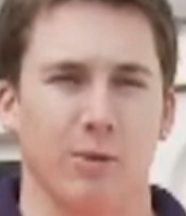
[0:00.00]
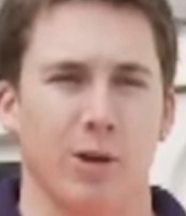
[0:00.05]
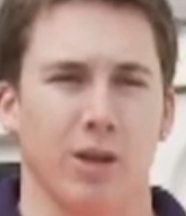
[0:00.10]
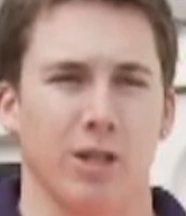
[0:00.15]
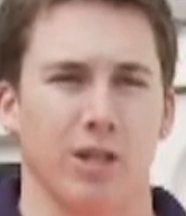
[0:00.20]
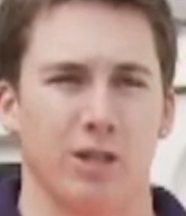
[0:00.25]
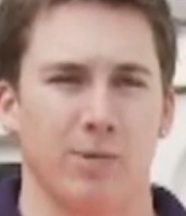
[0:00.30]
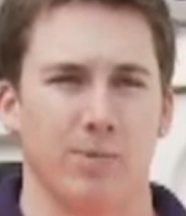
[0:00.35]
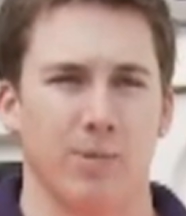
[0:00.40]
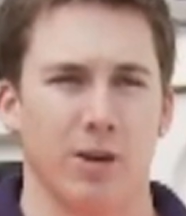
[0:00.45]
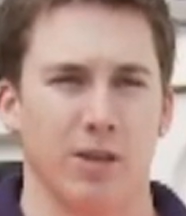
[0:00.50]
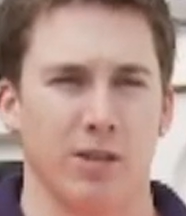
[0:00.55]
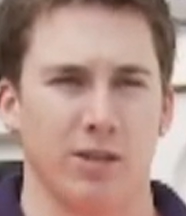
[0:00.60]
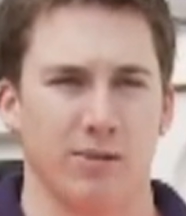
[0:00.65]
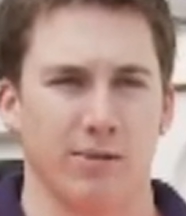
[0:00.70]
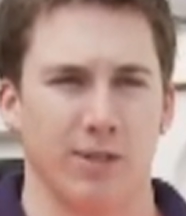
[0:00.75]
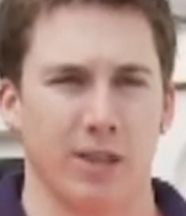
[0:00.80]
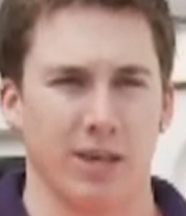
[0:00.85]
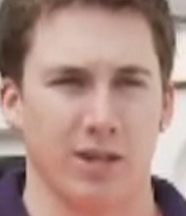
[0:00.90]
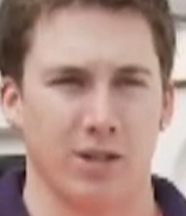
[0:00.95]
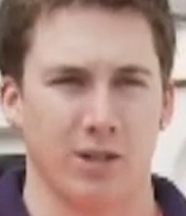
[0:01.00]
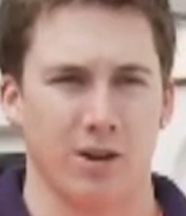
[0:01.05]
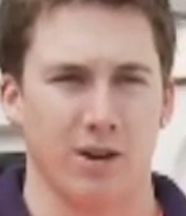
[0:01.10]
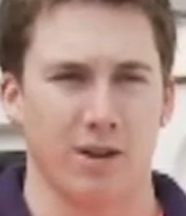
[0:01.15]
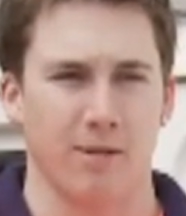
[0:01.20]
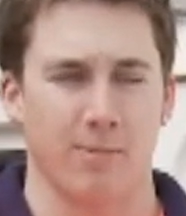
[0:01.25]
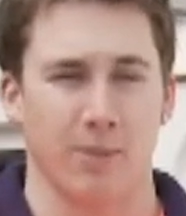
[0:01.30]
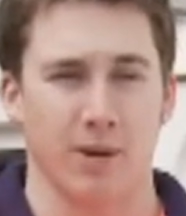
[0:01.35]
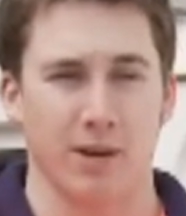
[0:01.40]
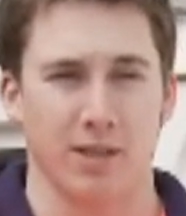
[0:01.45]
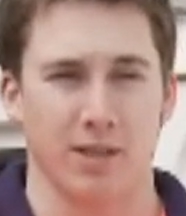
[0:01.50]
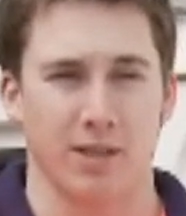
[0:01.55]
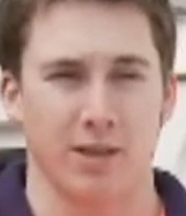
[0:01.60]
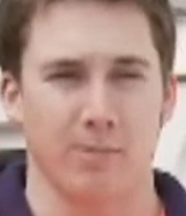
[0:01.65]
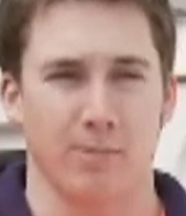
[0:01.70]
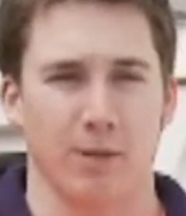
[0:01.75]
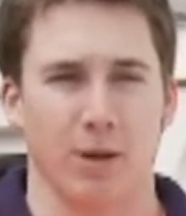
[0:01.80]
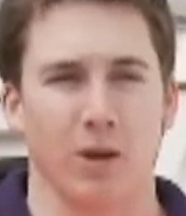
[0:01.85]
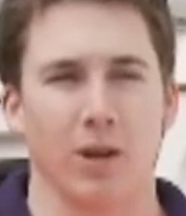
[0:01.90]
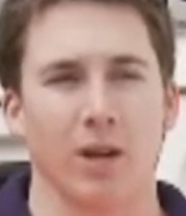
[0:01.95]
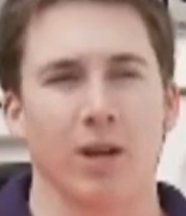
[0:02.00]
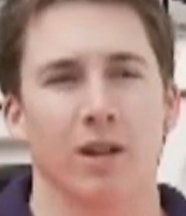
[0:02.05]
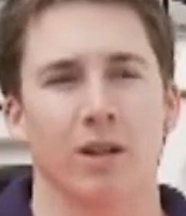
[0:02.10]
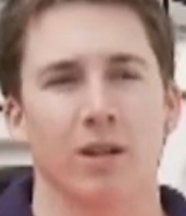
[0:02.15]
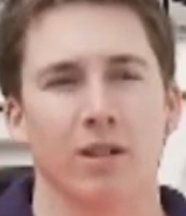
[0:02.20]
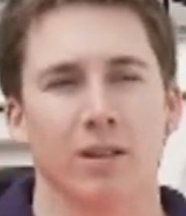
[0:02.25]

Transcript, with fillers: work experience and really try and impress an employer.